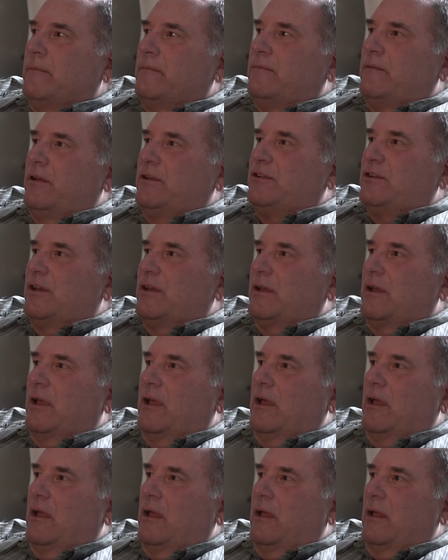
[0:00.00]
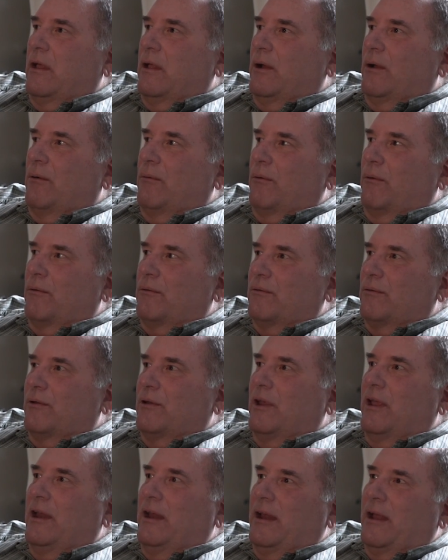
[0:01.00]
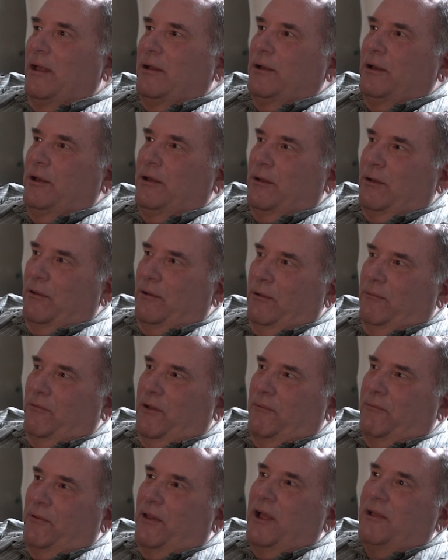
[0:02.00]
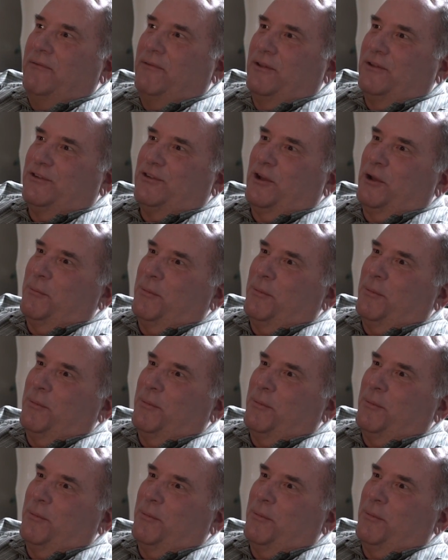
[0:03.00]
fishing, getting out if I fly fishing,